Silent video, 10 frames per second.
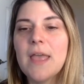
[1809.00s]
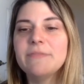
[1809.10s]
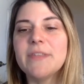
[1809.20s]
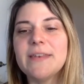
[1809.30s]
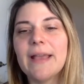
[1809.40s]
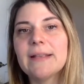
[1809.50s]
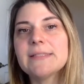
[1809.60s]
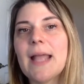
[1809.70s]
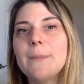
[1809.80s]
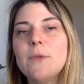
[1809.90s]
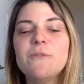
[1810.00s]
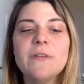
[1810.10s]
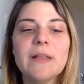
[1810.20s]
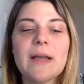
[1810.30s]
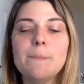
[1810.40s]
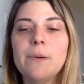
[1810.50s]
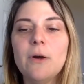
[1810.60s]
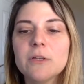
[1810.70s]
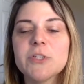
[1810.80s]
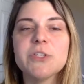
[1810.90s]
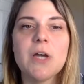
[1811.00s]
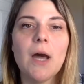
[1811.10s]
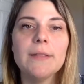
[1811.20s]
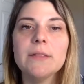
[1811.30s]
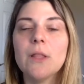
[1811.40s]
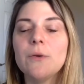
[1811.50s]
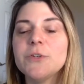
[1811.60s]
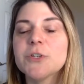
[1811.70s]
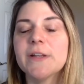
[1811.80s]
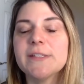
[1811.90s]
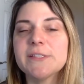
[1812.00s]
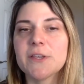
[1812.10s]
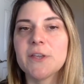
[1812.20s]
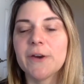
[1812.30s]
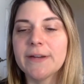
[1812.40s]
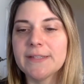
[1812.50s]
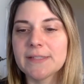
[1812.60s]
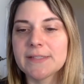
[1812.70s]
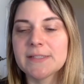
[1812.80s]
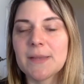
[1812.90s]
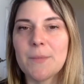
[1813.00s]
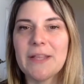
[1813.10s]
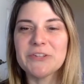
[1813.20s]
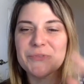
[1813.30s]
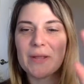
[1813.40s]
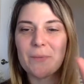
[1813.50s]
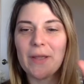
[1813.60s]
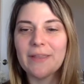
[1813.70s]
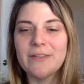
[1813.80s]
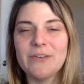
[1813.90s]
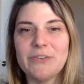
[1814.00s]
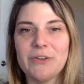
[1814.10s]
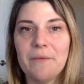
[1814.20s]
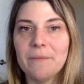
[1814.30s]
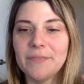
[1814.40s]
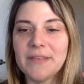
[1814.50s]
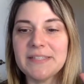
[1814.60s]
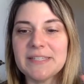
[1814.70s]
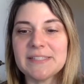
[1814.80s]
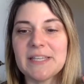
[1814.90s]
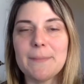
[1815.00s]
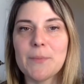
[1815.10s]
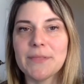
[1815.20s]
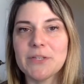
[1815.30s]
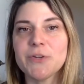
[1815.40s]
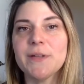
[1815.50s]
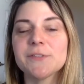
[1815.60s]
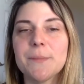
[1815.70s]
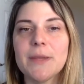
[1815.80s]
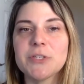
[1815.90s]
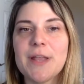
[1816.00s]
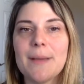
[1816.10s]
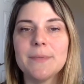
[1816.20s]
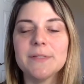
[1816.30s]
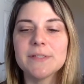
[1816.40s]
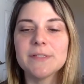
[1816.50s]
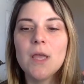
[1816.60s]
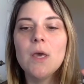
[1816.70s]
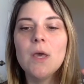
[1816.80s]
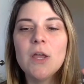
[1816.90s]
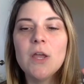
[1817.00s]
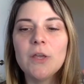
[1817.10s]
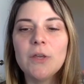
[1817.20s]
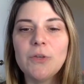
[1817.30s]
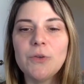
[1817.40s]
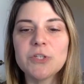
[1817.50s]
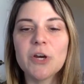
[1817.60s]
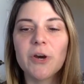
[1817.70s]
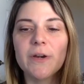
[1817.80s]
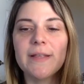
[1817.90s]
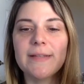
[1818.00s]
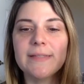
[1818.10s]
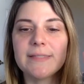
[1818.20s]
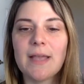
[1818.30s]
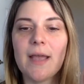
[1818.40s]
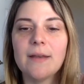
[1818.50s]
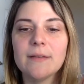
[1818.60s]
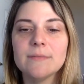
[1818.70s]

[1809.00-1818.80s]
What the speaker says: The next time you feel a compulsion to unload your insecurities on someone, here's what I want you to do. This is going to be where the transformation happens. You turn it inside.